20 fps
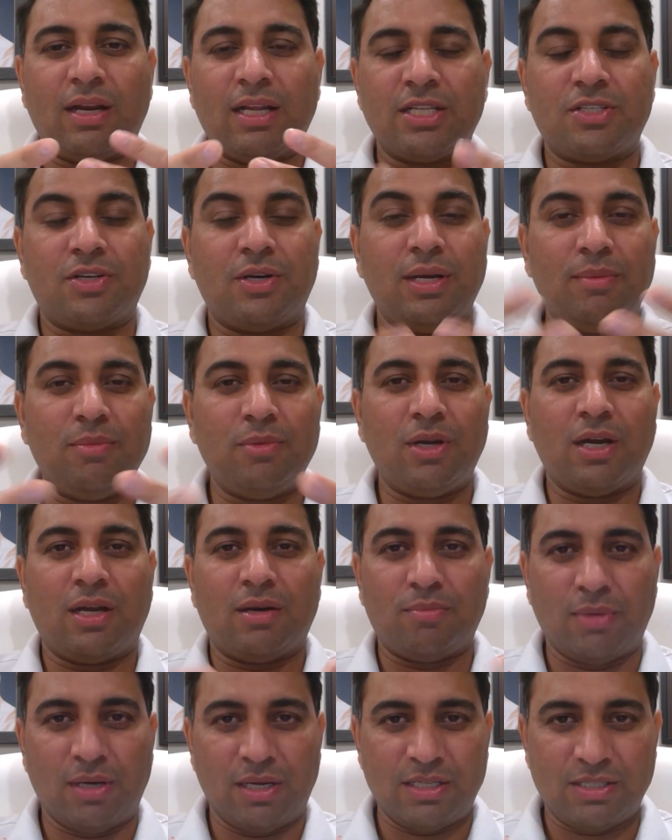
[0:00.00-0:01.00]
extreme
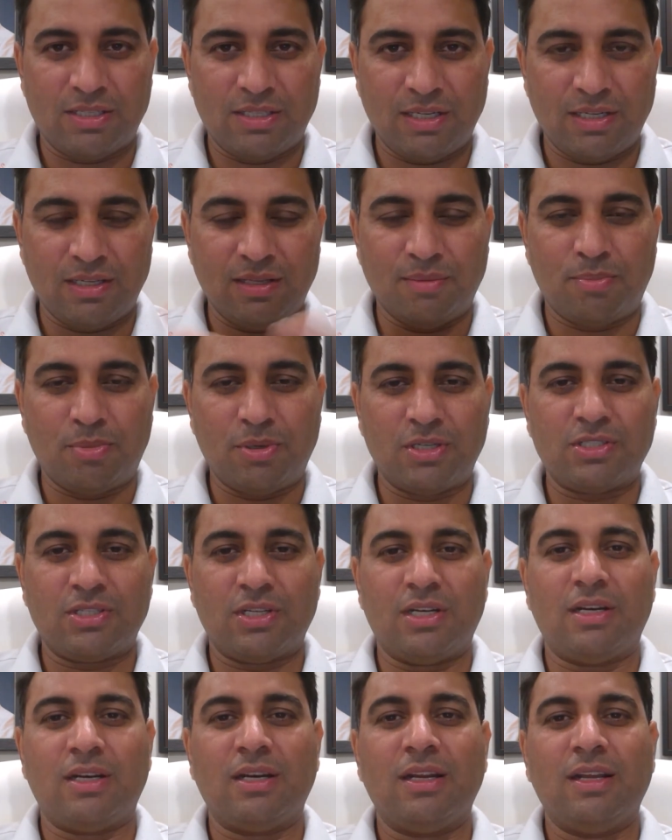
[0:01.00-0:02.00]
karmas that the
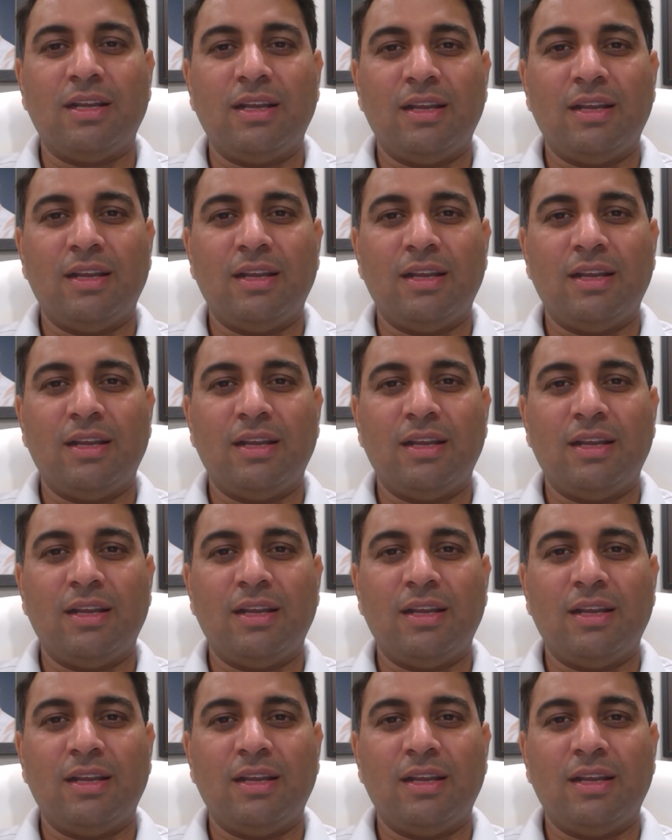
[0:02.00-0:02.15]
person